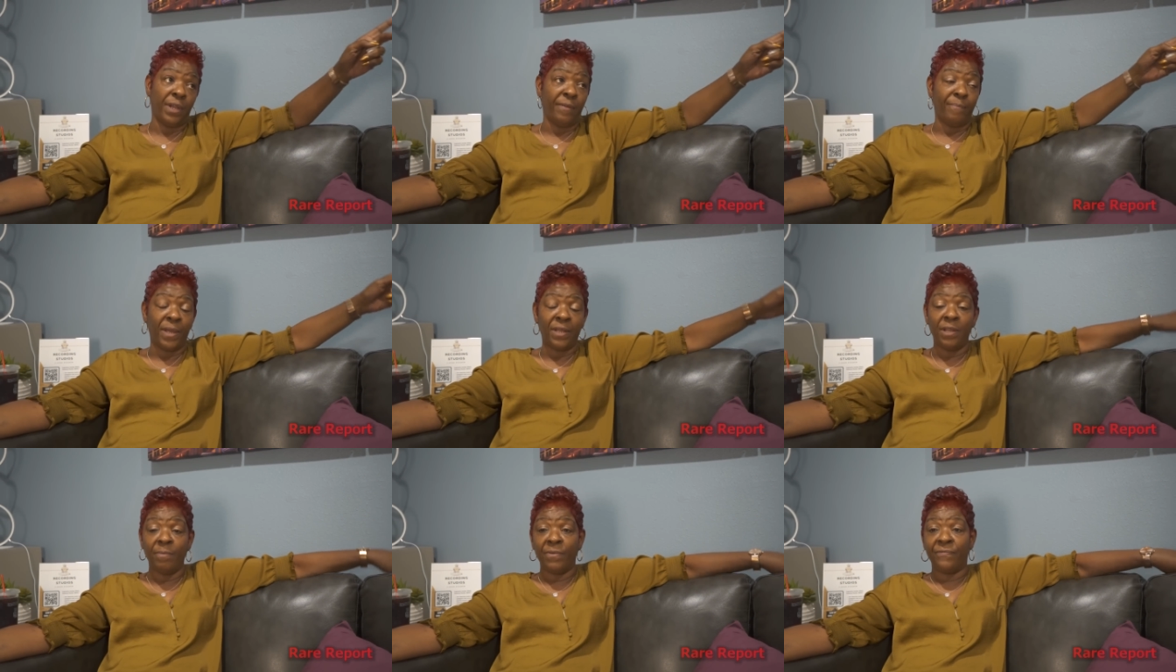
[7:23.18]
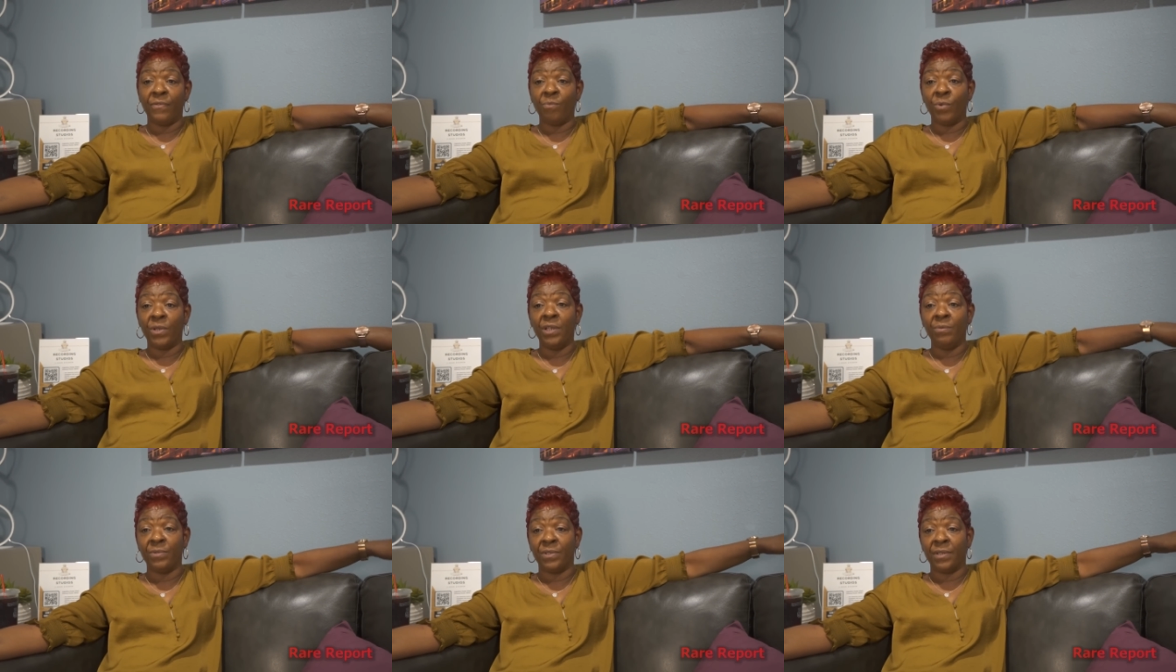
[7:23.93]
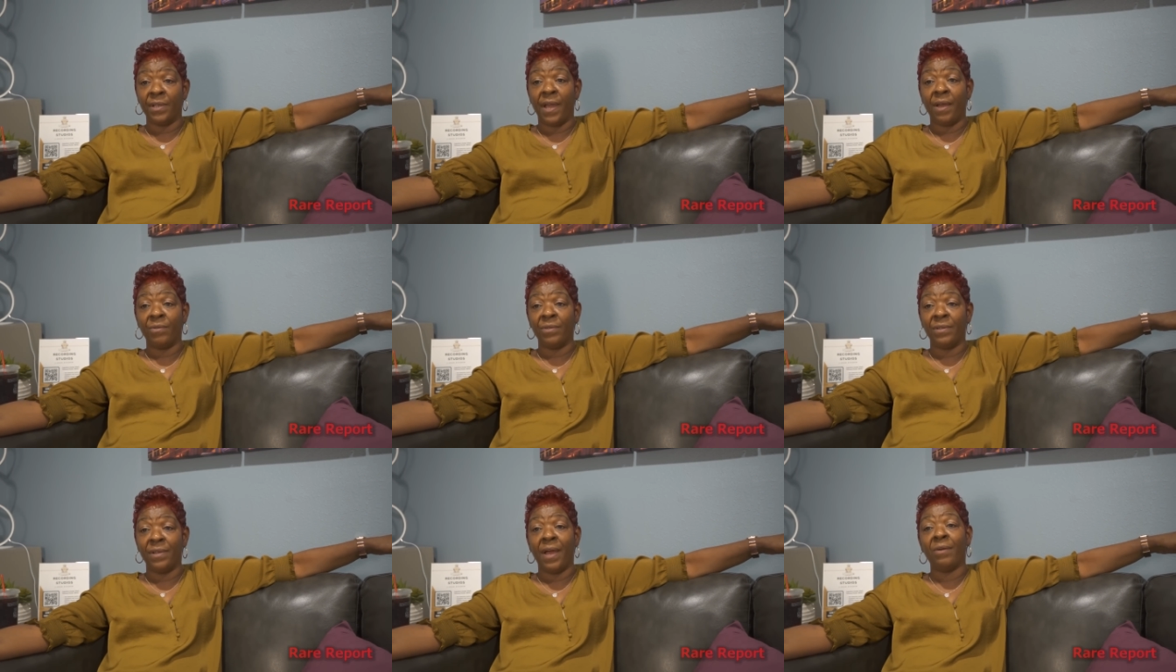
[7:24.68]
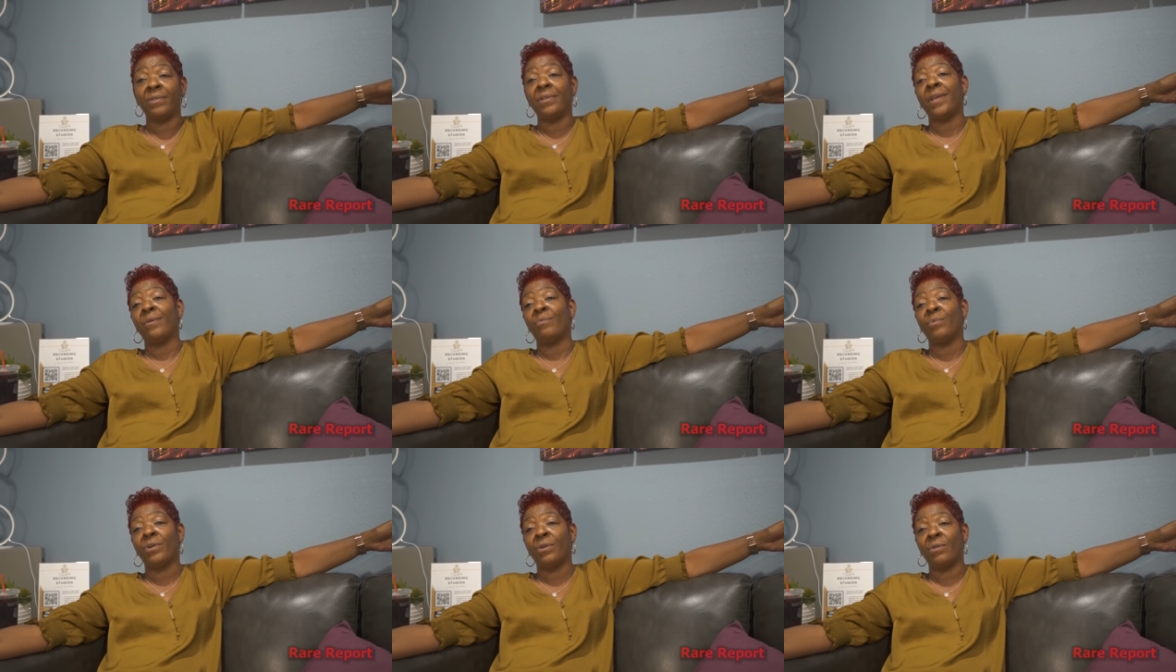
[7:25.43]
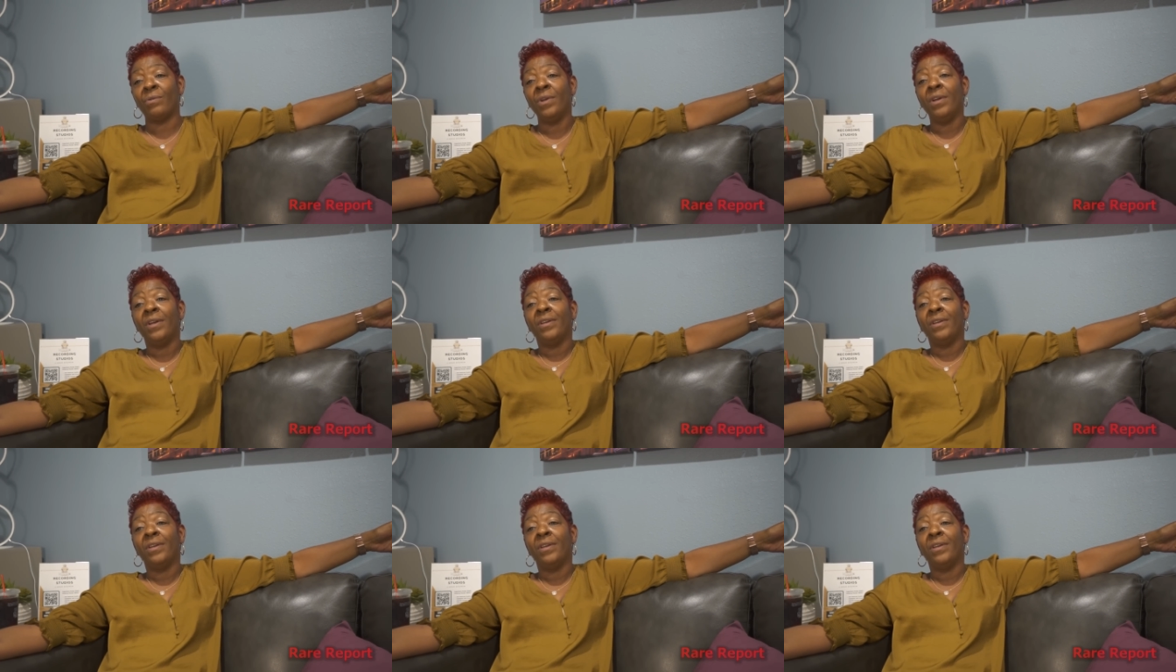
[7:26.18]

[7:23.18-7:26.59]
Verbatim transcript: had my number from when he was out in out in that world.